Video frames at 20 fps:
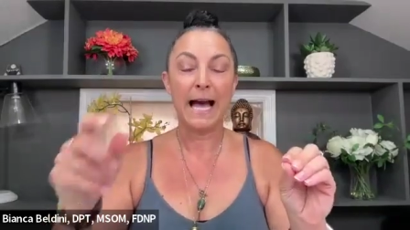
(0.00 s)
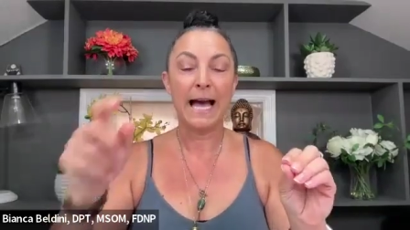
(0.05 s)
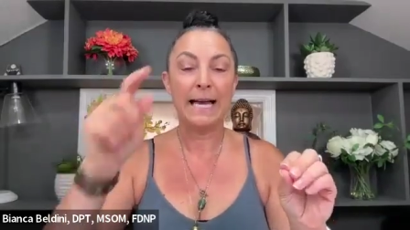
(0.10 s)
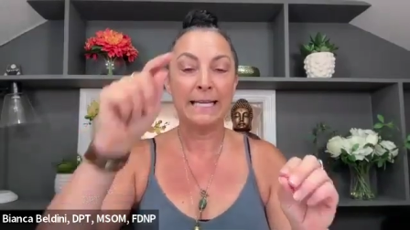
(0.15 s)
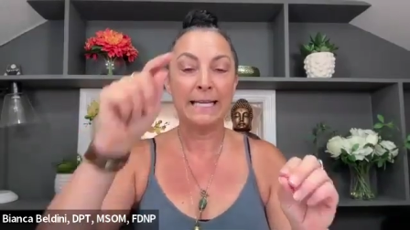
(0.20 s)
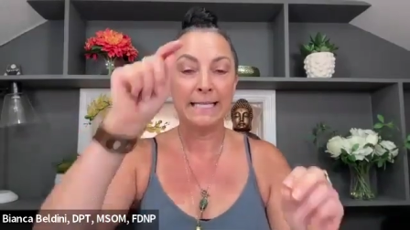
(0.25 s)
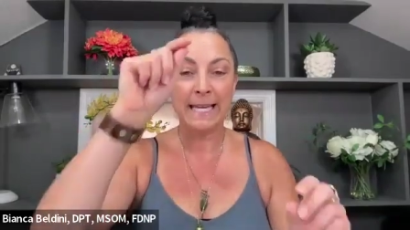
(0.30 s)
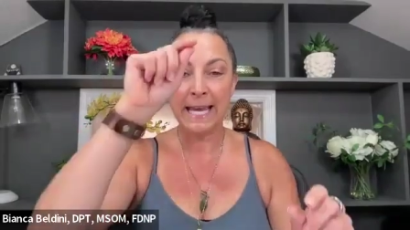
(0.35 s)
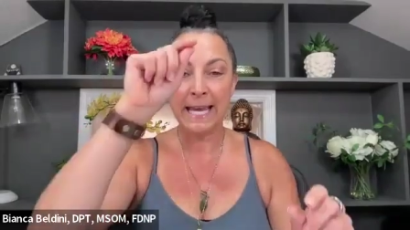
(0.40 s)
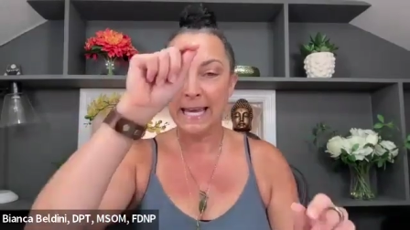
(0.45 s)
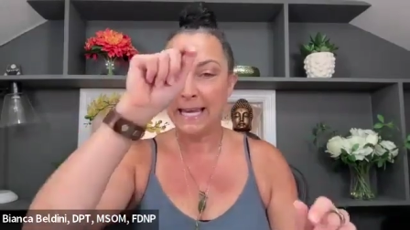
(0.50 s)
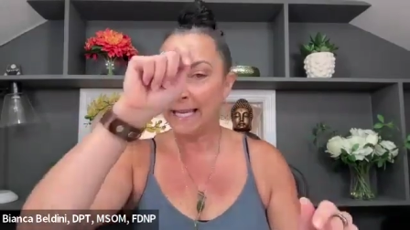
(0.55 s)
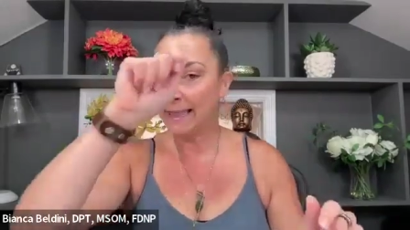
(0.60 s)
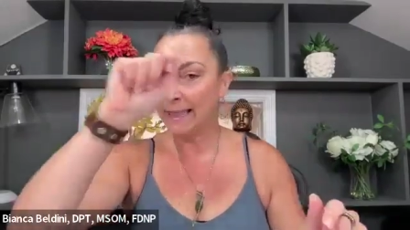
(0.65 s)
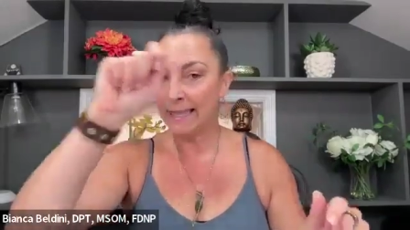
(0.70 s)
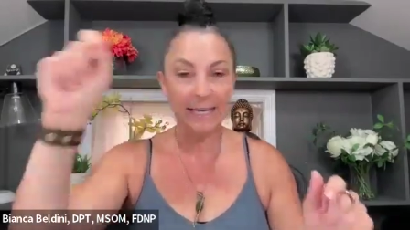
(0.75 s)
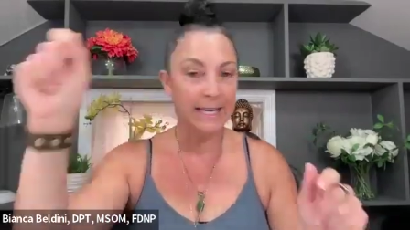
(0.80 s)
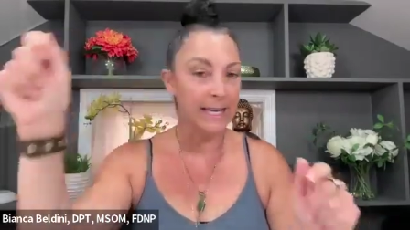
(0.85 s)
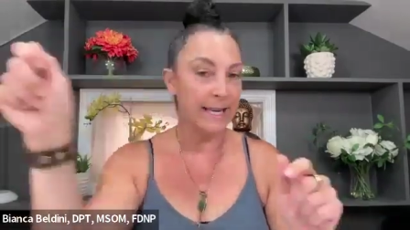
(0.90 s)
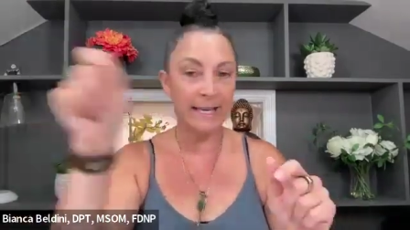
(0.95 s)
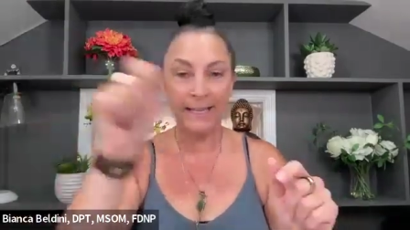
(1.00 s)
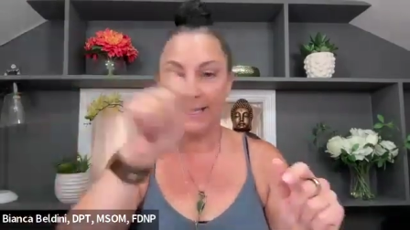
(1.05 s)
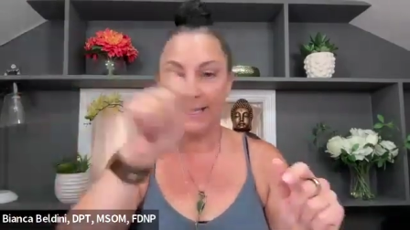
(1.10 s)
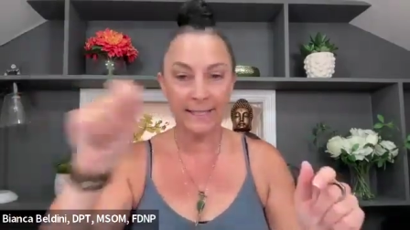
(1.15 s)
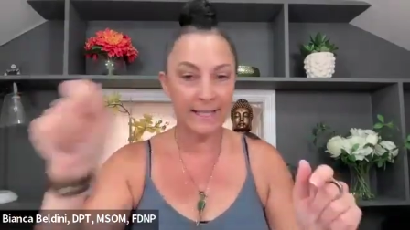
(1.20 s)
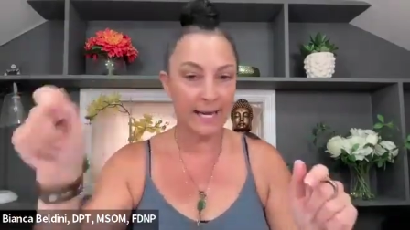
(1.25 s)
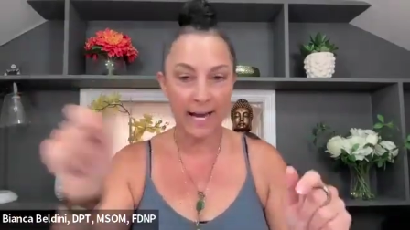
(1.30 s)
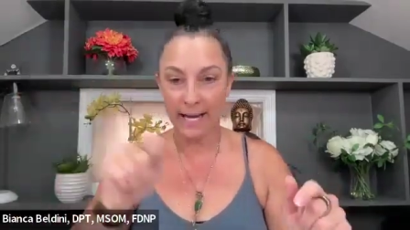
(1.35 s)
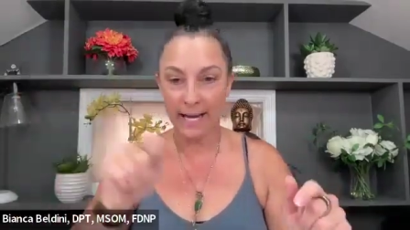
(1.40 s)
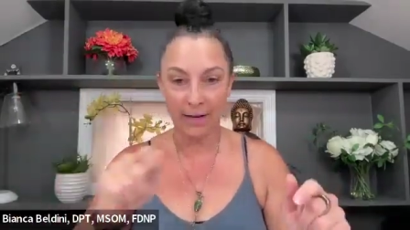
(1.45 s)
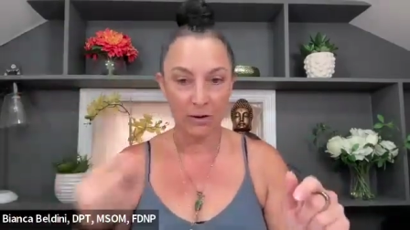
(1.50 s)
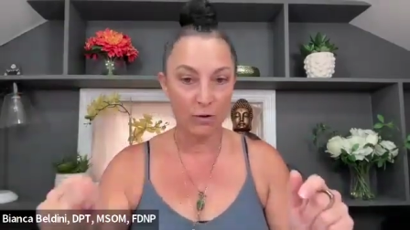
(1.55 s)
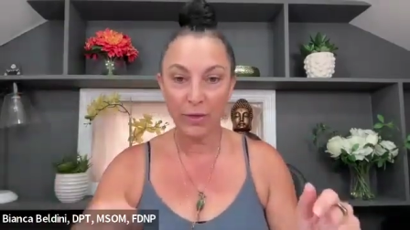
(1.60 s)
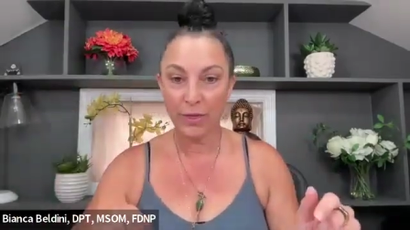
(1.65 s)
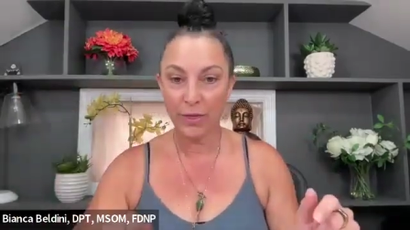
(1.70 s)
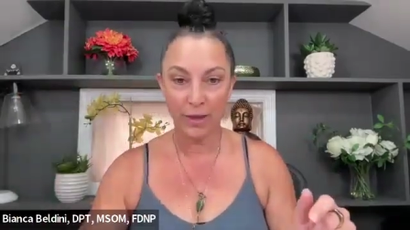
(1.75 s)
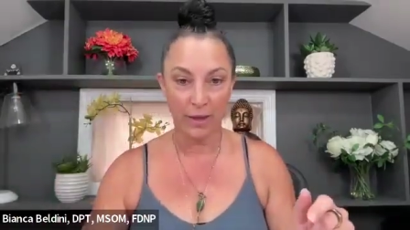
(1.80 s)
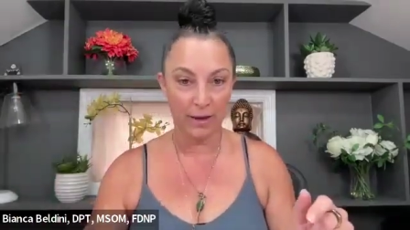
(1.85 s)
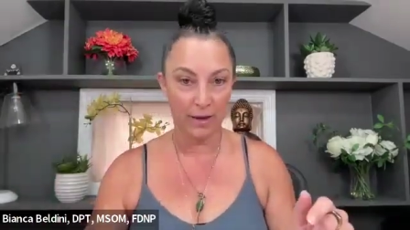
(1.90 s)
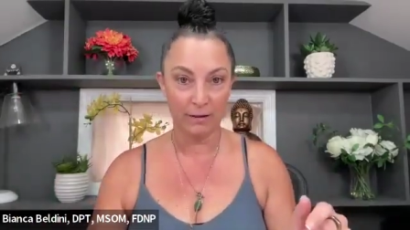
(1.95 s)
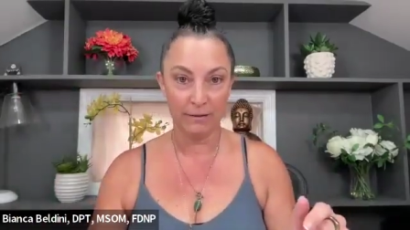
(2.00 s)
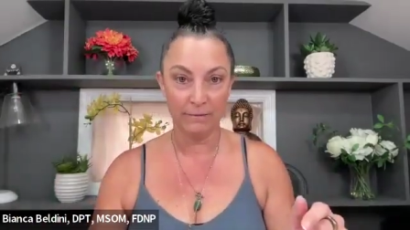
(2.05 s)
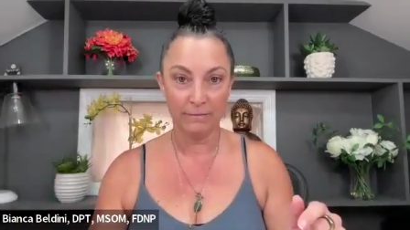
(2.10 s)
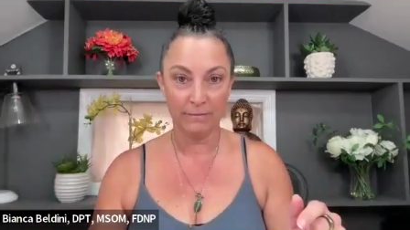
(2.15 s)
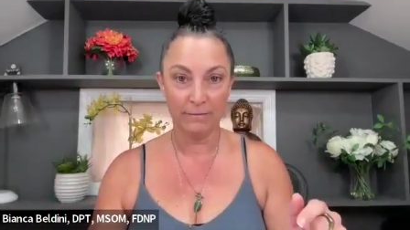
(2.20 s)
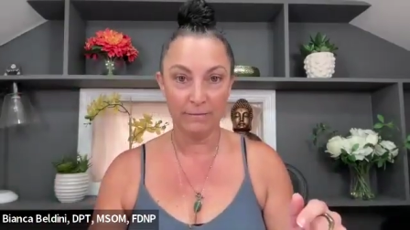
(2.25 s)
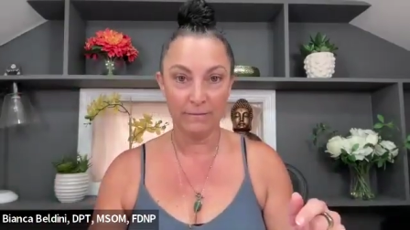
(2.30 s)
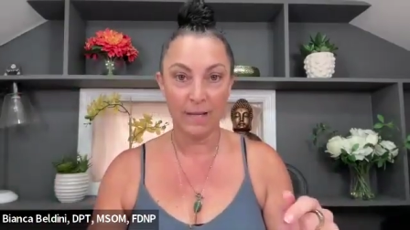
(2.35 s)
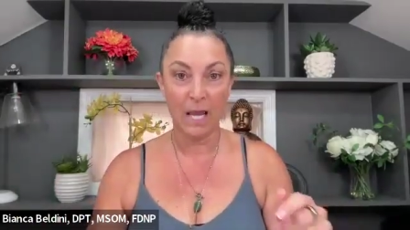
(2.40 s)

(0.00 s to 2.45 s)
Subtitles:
I take the entire thing,